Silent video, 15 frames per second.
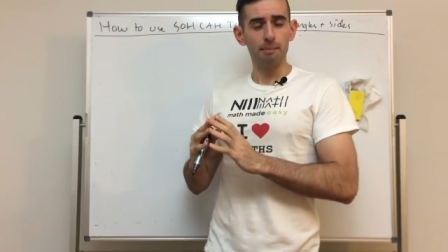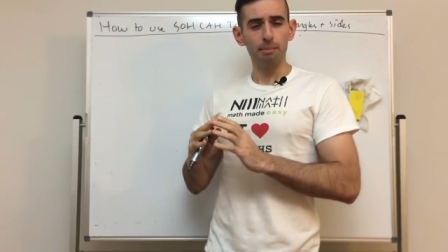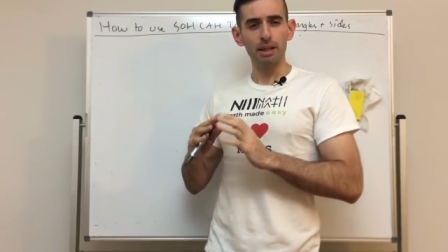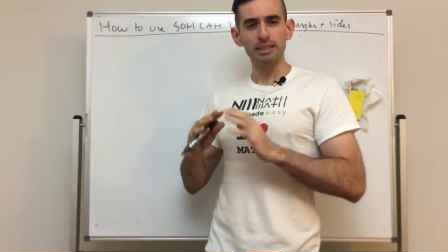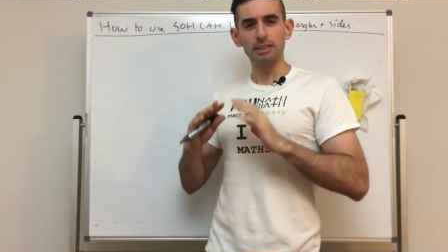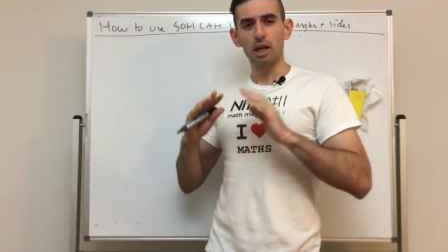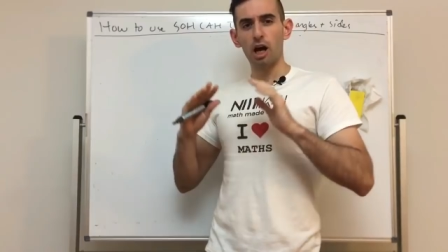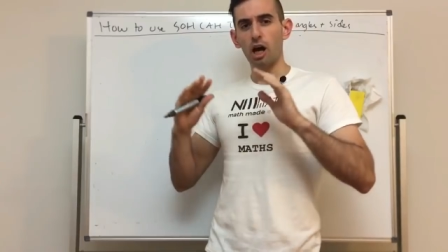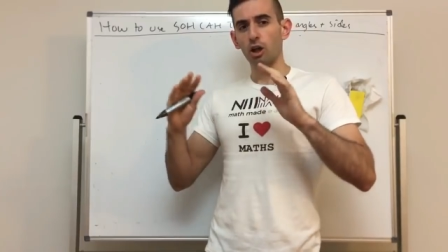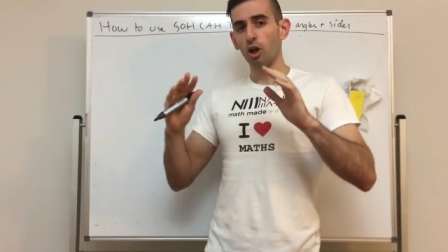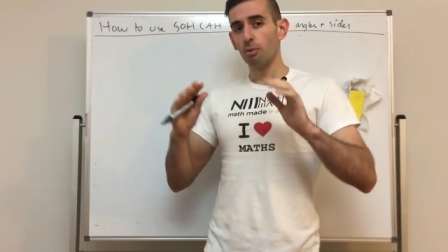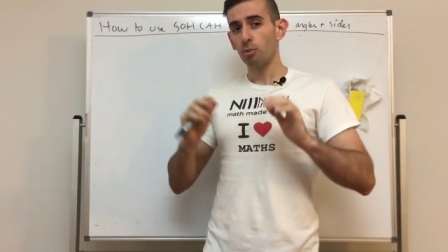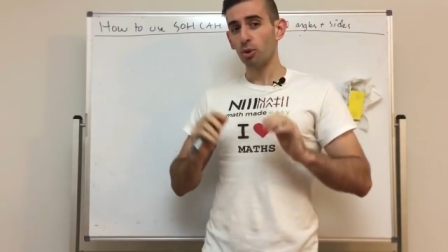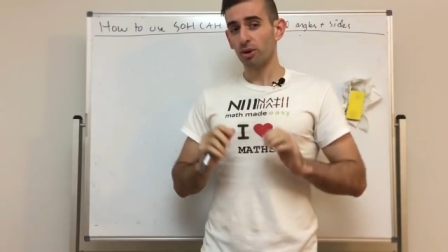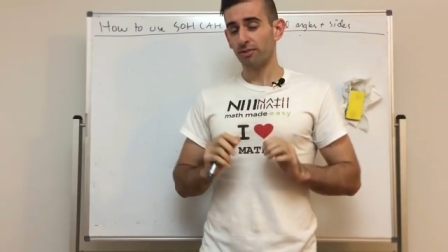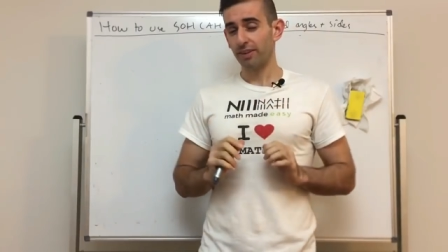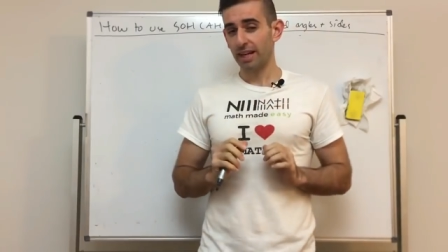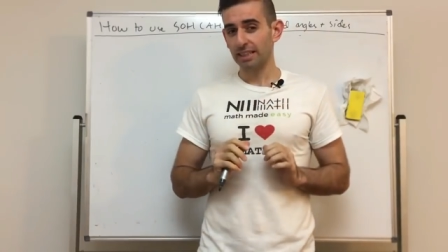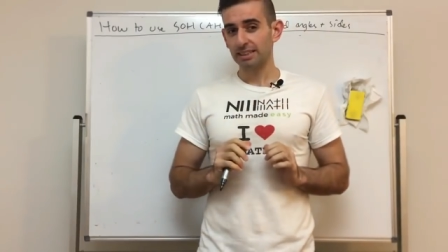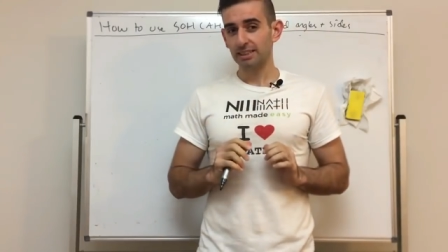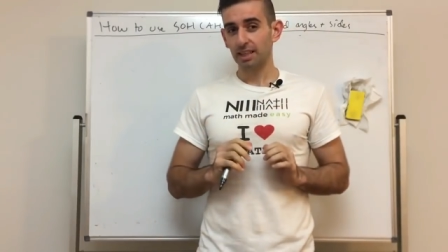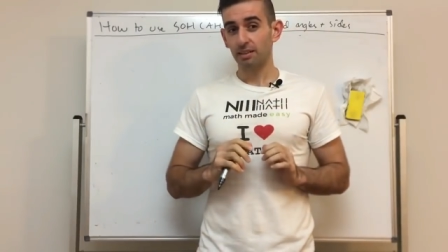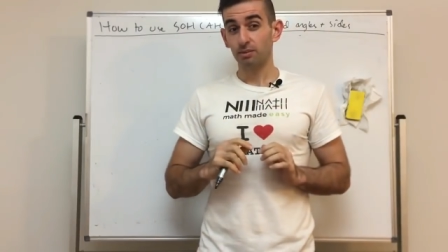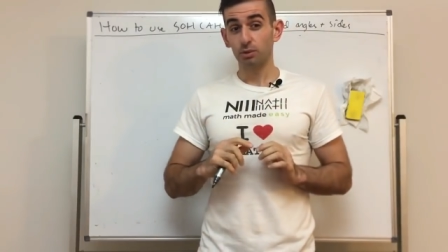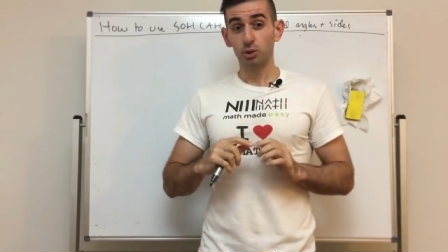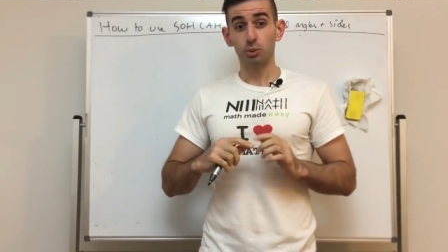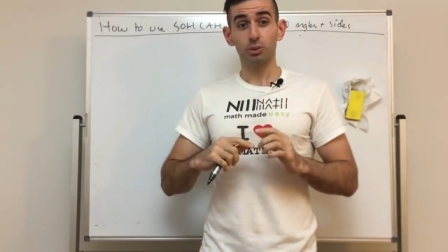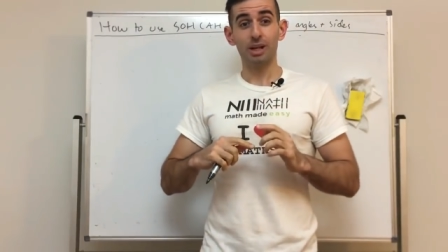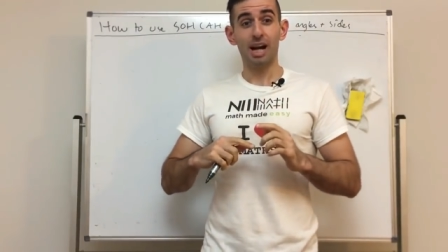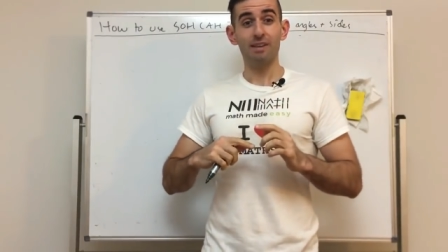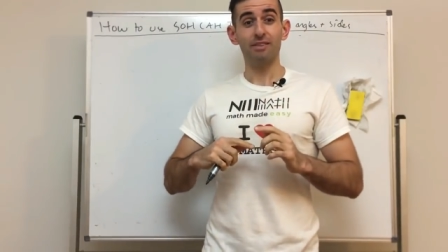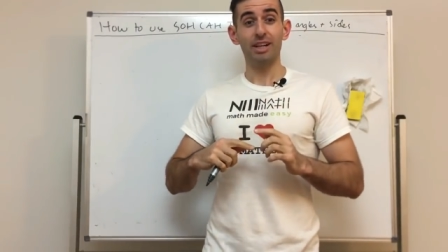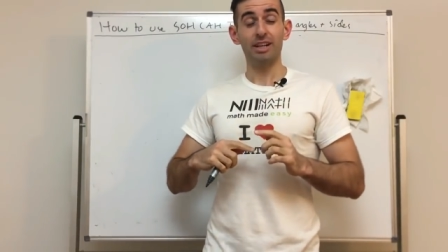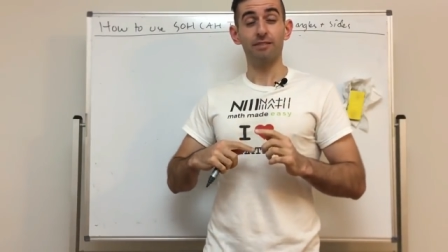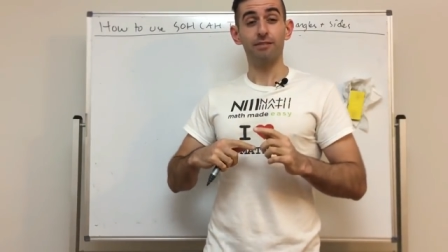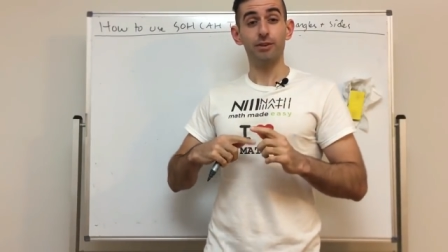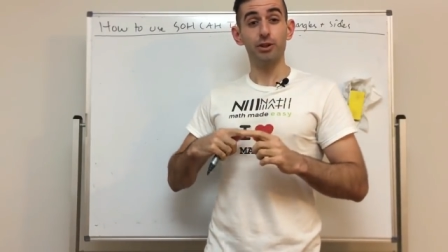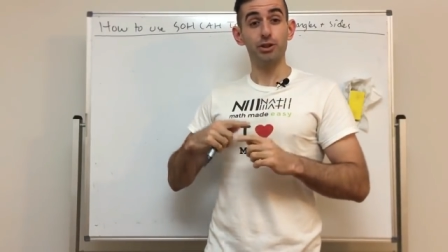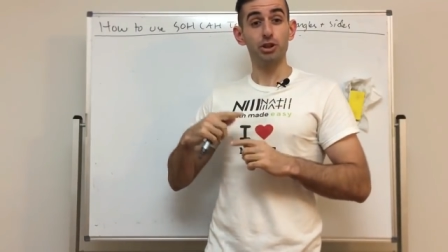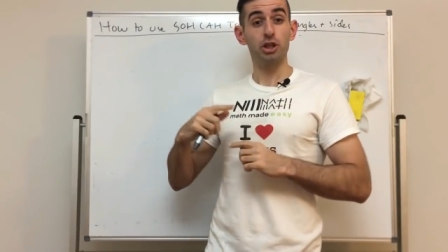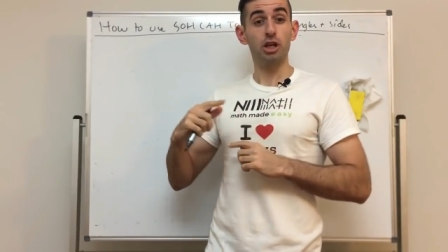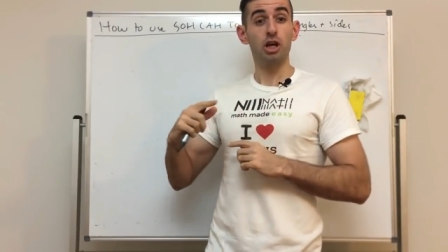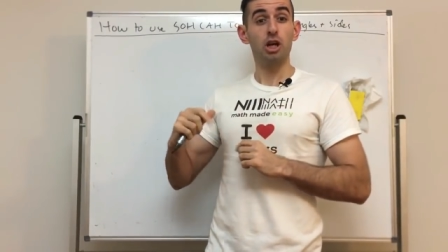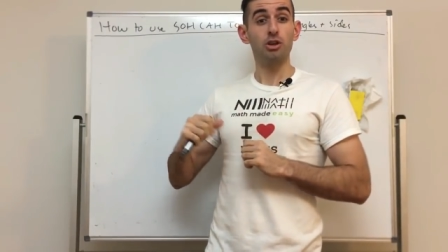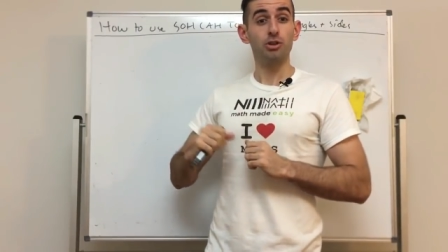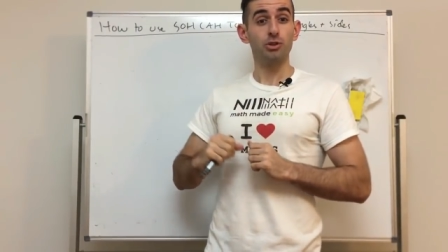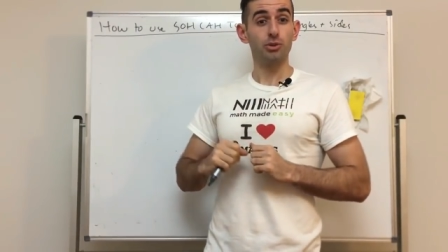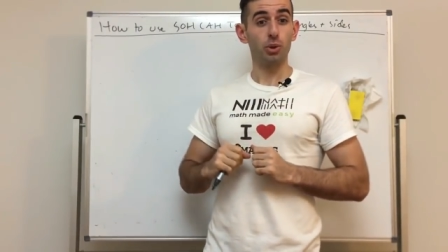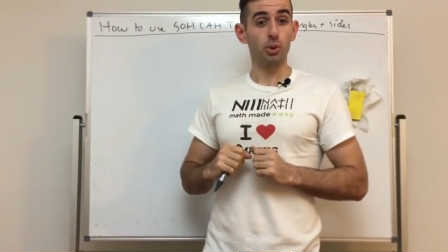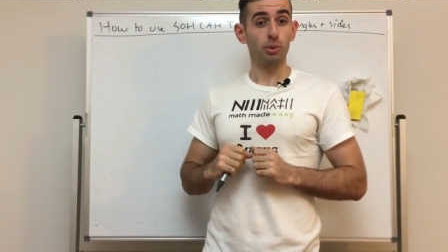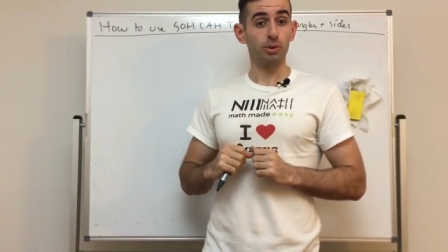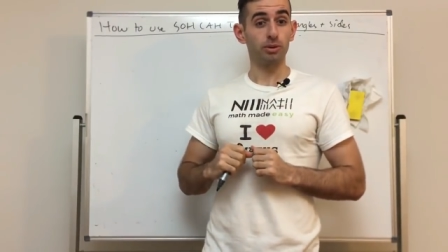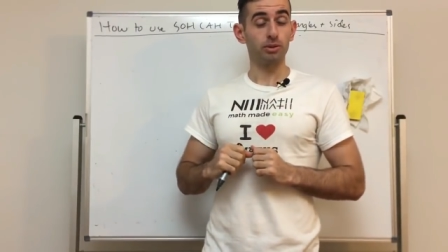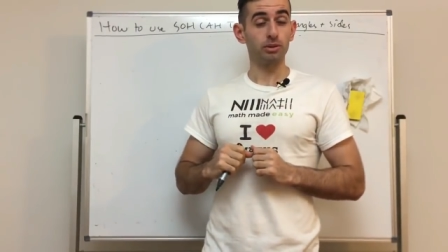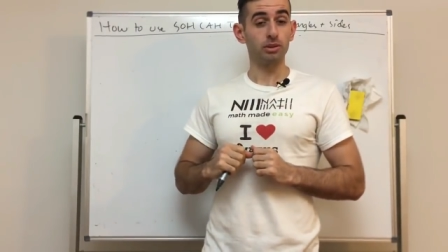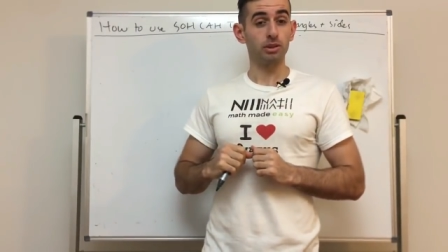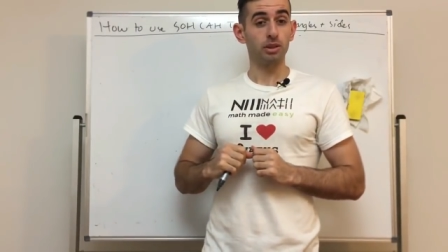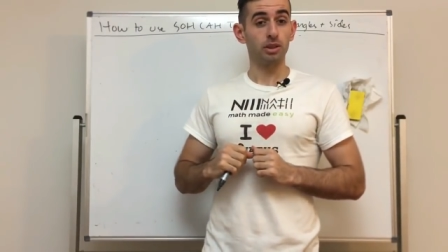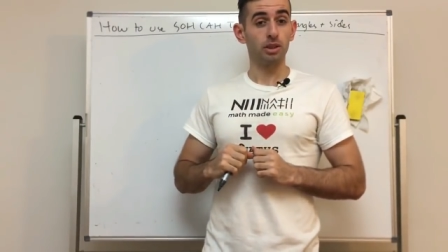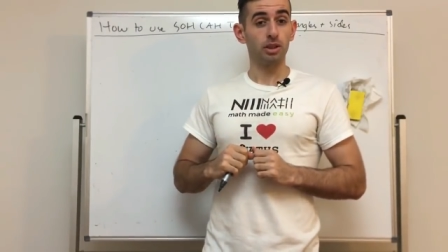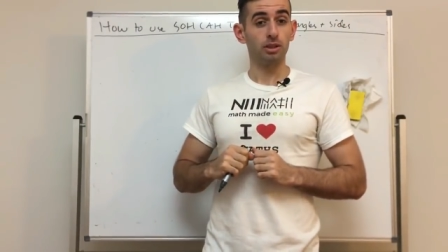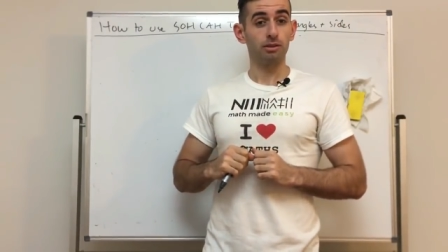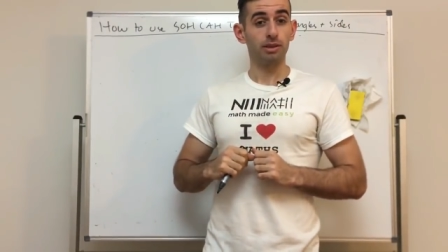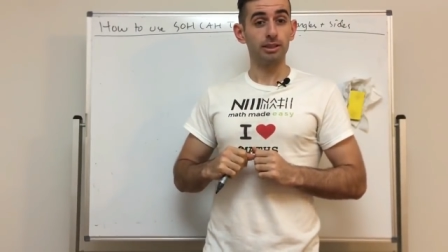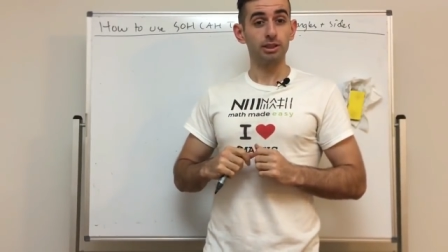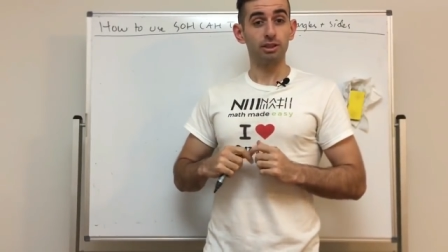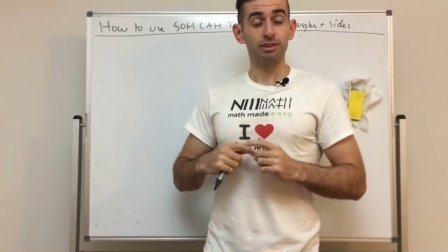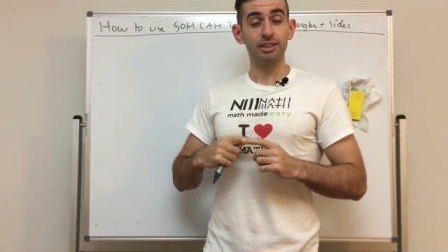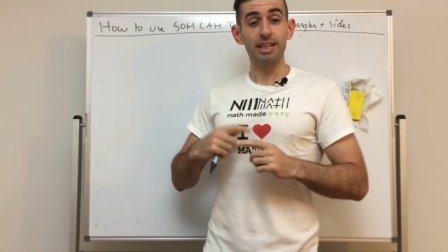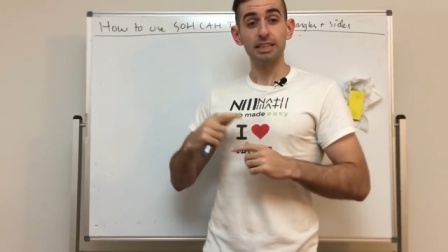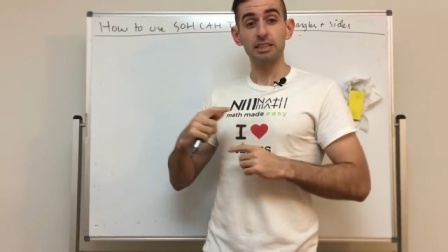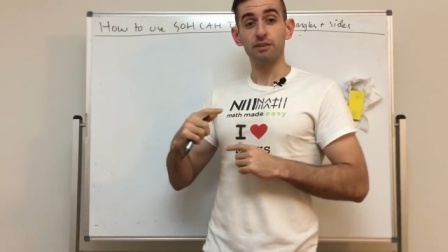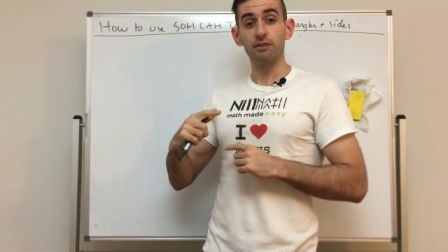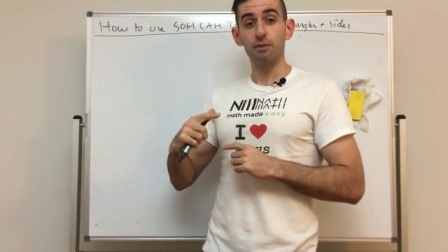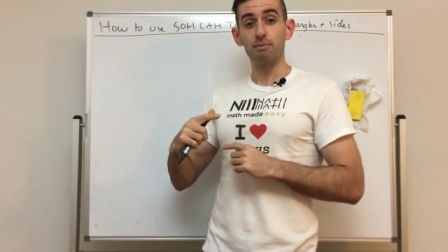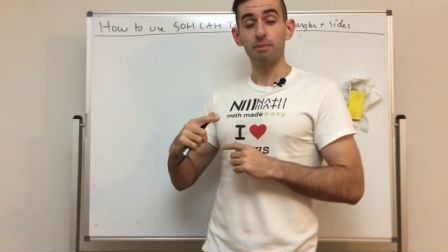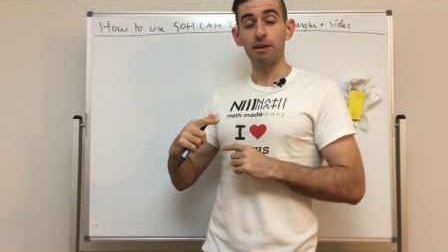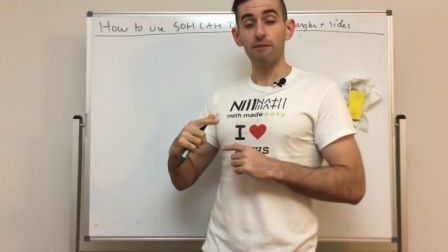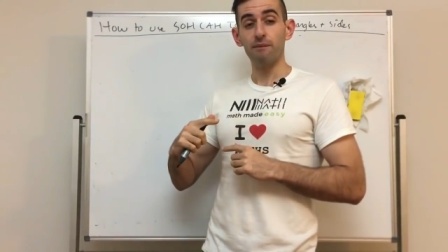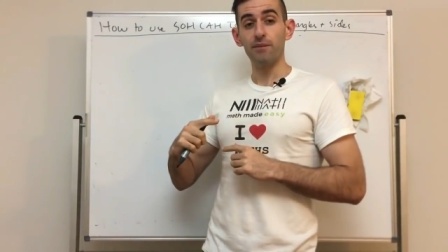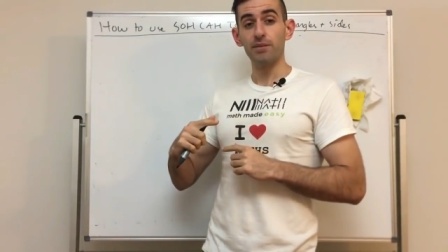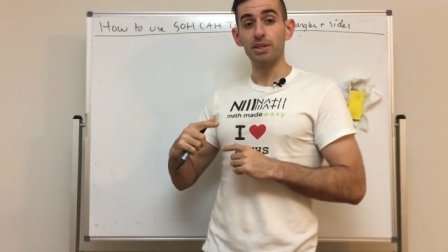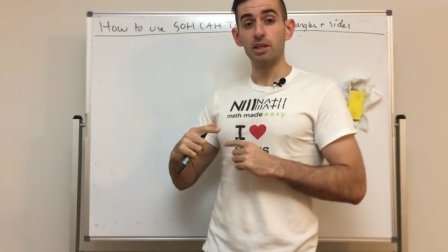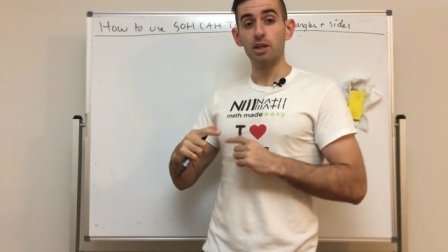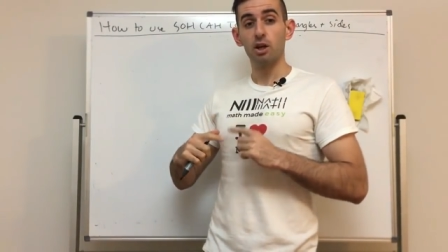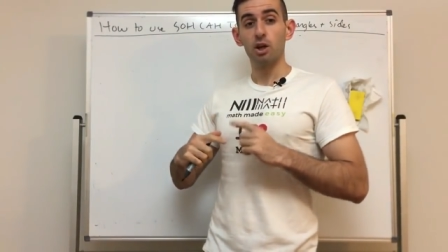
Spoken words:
plus a lot more advanced stuff which we'll cover in future tutorials. Right, so the next few months,